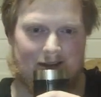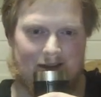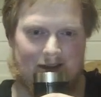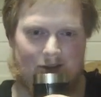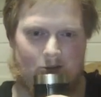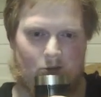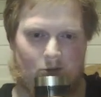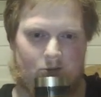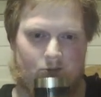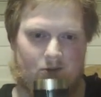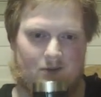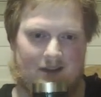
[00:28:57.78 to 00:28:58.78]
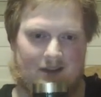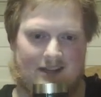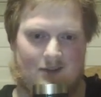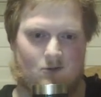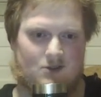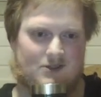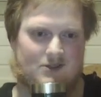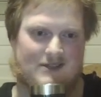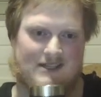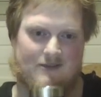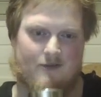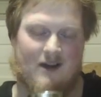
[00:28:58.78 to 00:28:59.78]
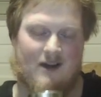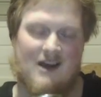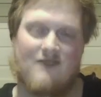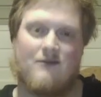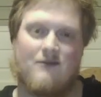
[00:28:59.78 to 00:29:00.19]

I thought when my king was on d5,